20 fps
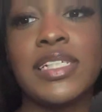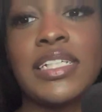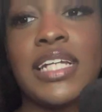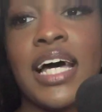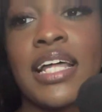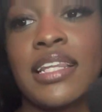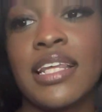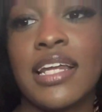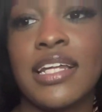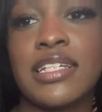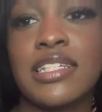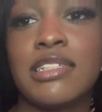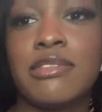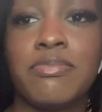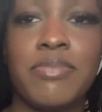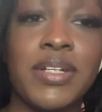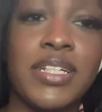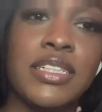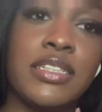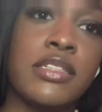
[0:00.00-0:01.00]
not that
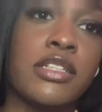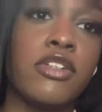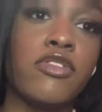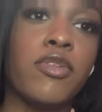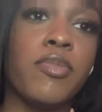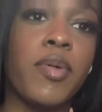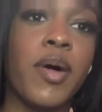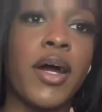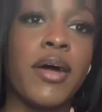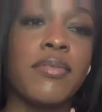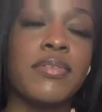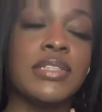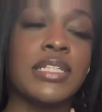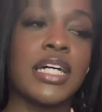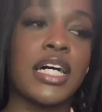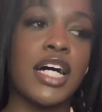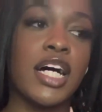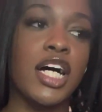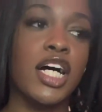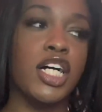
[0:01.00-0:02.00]
expensive. It probably was
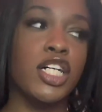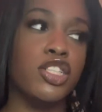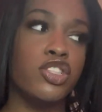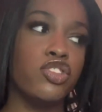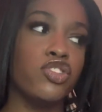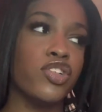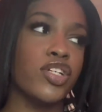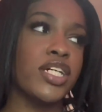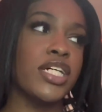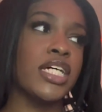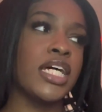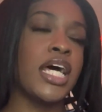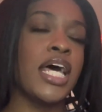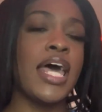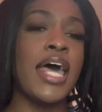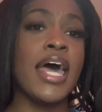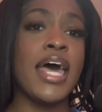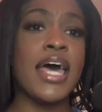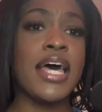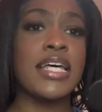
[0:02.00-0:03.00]
like
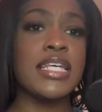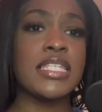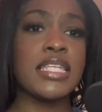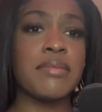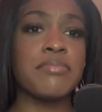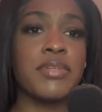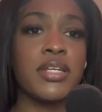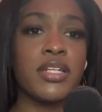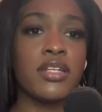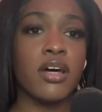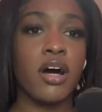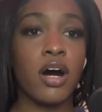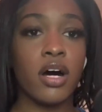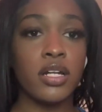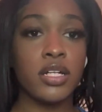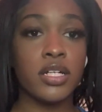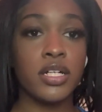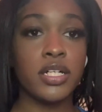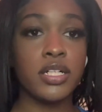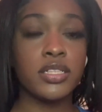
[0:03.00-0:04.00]
$100 and something.
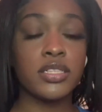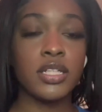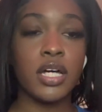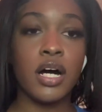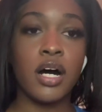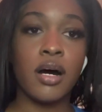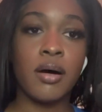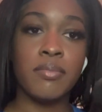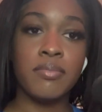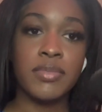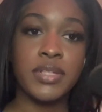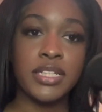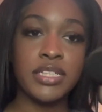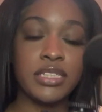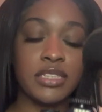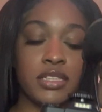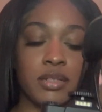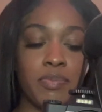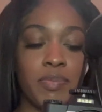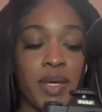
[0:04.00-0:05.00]

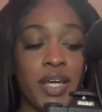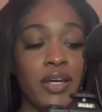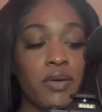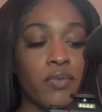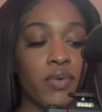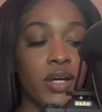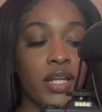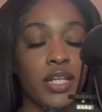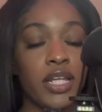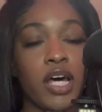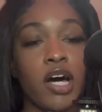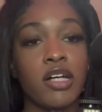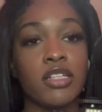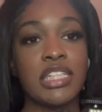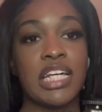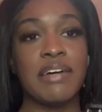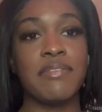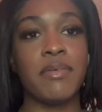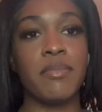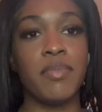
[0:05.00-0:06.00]
This is the pink one. They
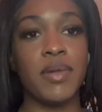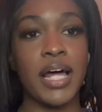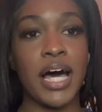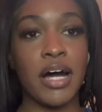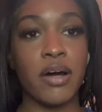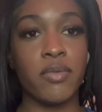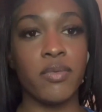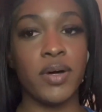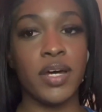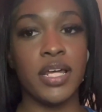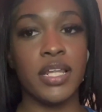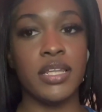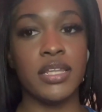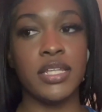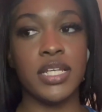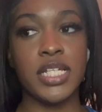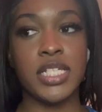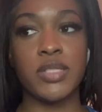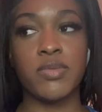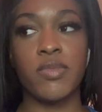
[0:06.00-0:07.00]
also have a black one.
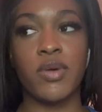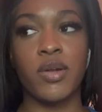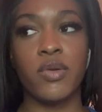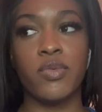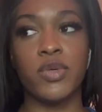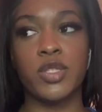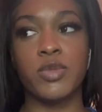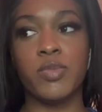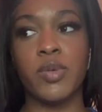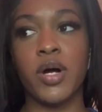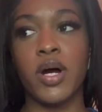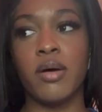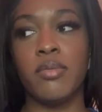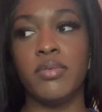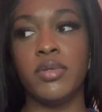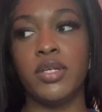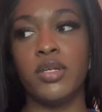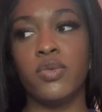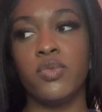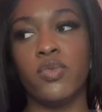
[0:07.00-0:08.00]
This one was
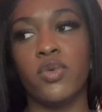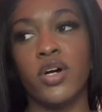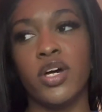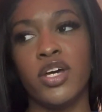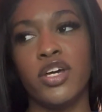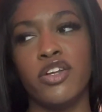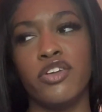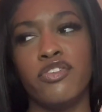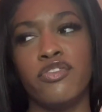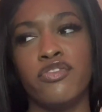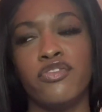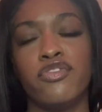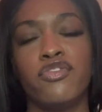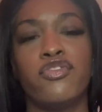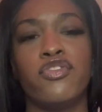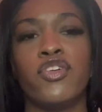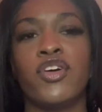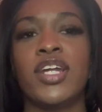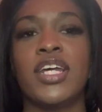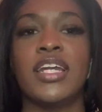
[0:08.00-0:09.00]
probably
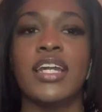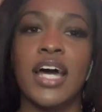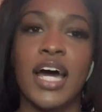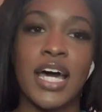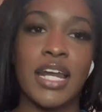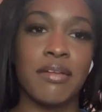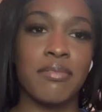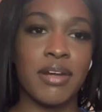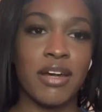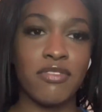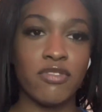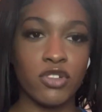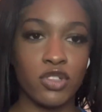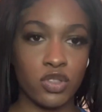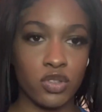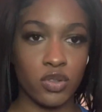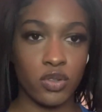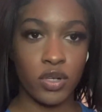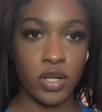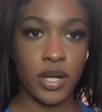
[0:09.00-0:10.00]
$149. I'm not for
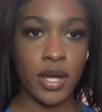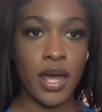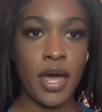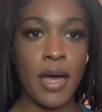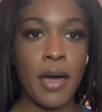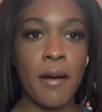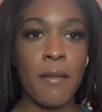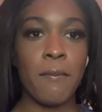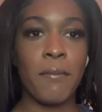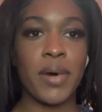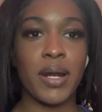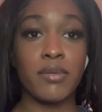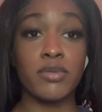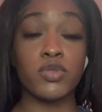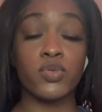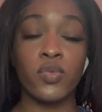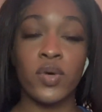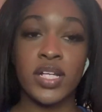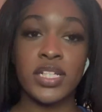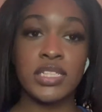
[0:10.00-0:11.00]
sure, but it
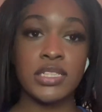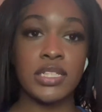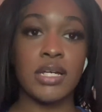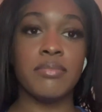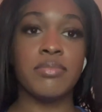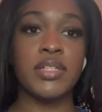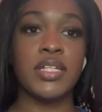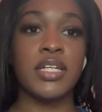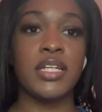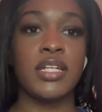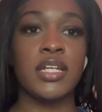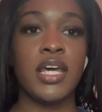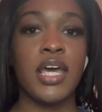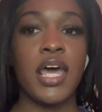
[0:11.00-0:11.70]
was $1 something.